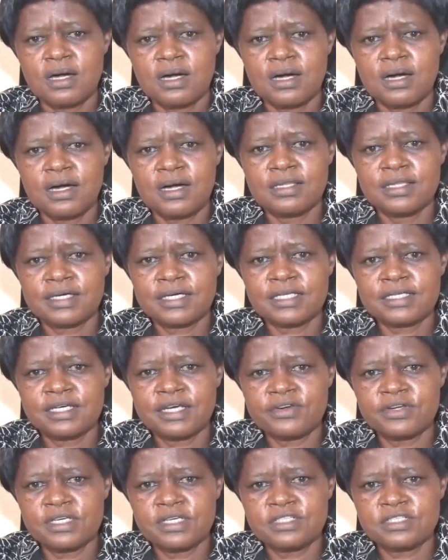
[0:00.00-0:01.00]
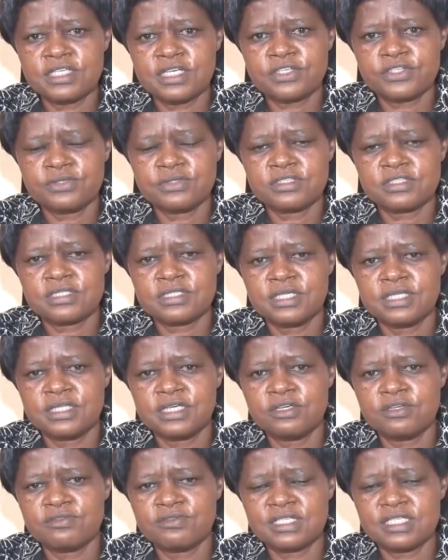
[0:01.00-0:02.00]
The catering sections in the
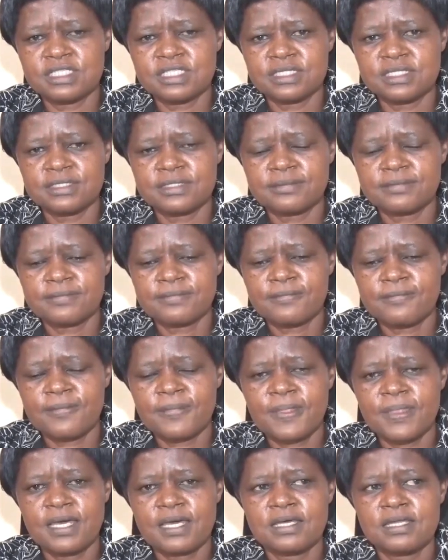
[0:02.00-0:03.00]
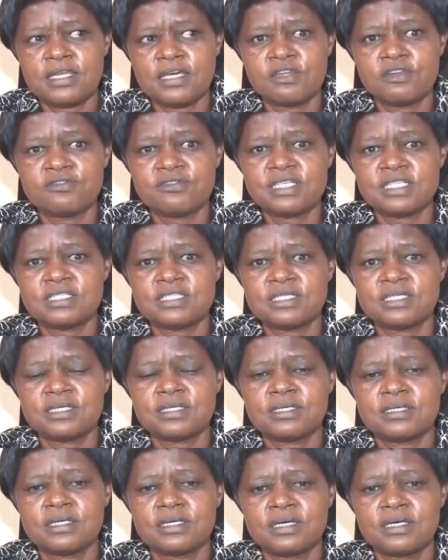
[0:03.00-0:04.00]
university. The university
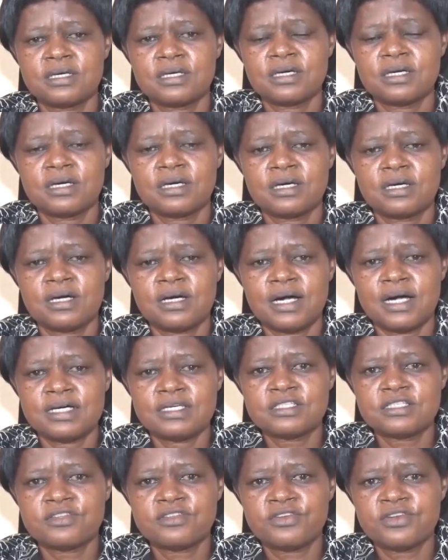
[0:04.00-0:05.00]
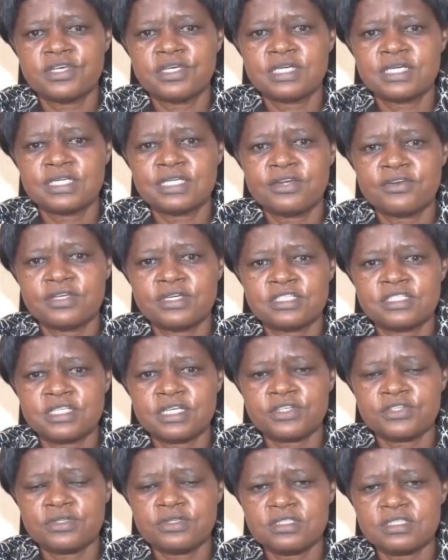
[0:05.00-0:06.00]
has 3 catering
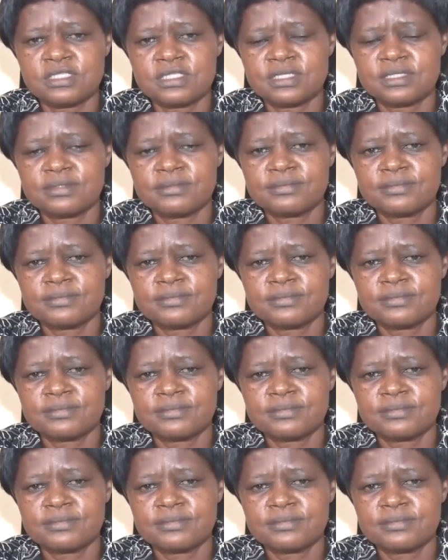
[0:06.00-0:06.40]
sections.